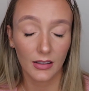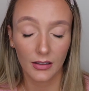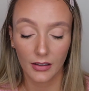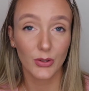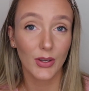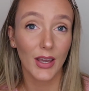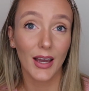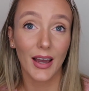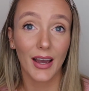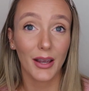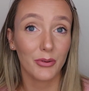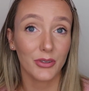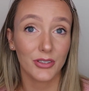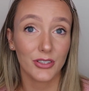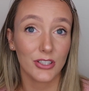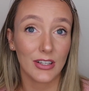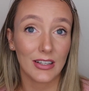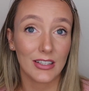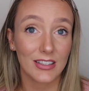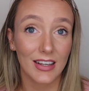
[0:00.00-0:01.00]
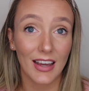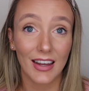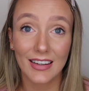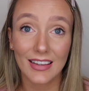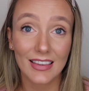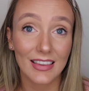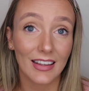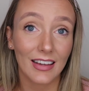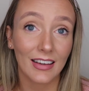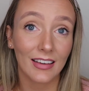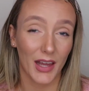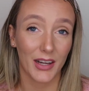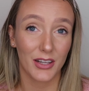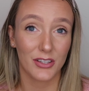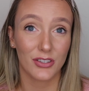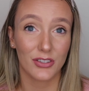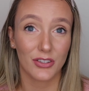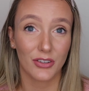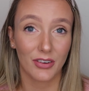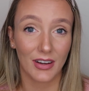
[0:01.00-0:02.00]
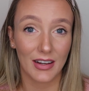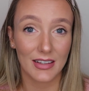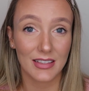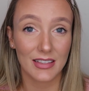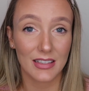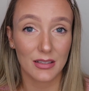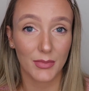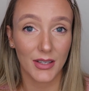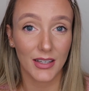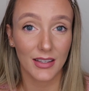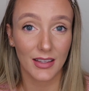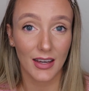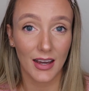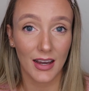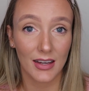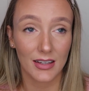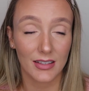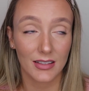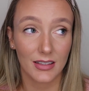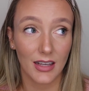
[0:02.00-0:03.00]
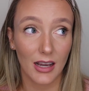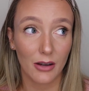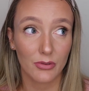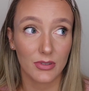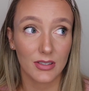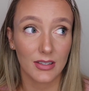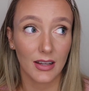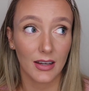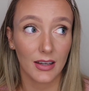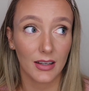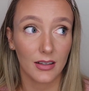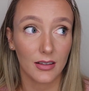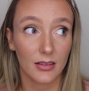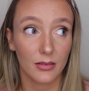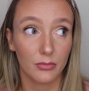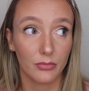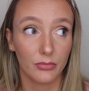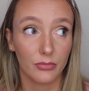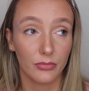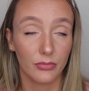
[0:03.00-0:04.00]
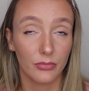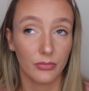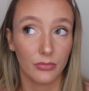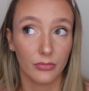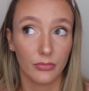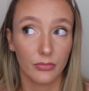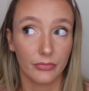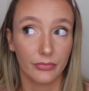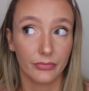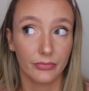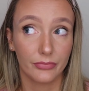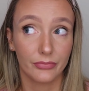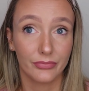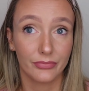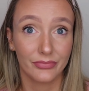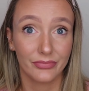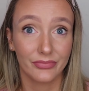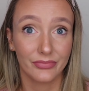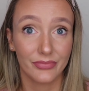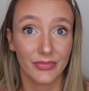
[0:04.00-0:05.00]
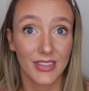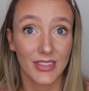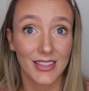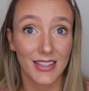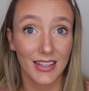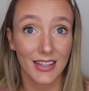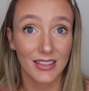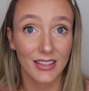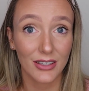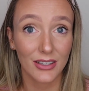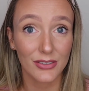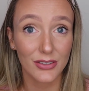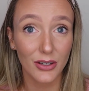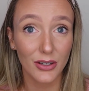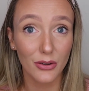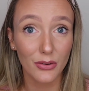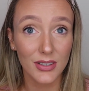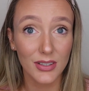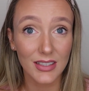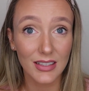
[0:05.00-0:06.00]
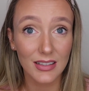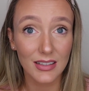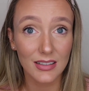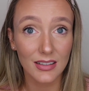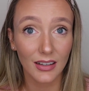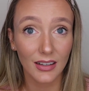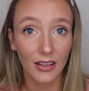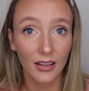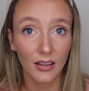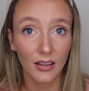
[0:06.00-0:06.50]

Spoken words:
So yeah, I wouldn't change anything. And it's just crazy to me that that was like 6 years ago, was it?